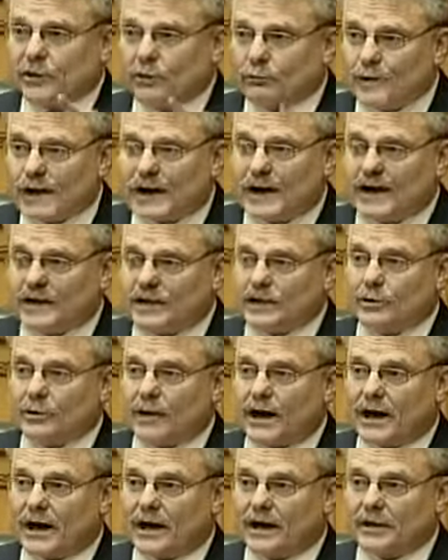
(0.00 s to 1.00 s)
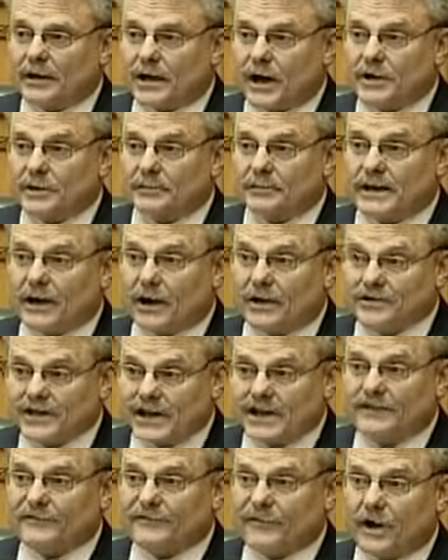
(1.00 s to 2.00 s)
you're re- and you are going to be
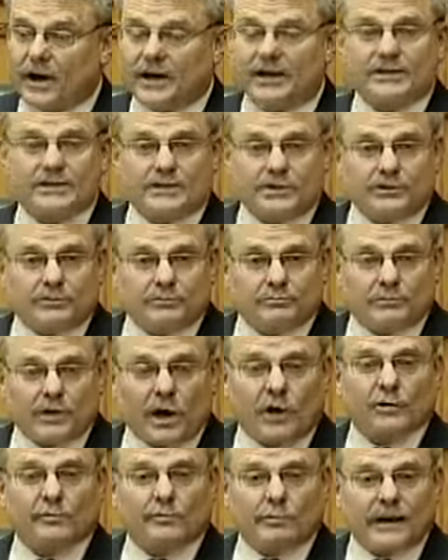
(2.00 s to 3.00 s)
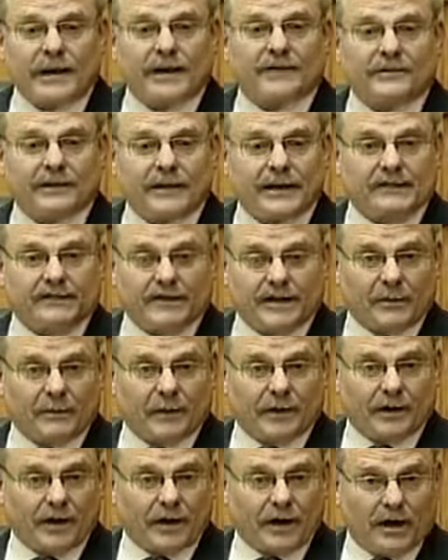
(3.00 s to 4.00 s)
identified is you don't plan to leave
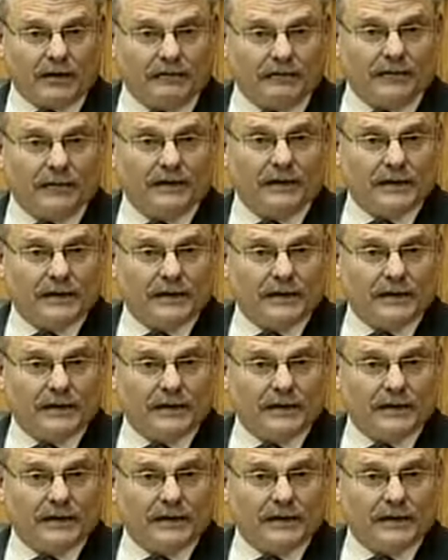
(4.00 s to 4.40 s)
anyone alive.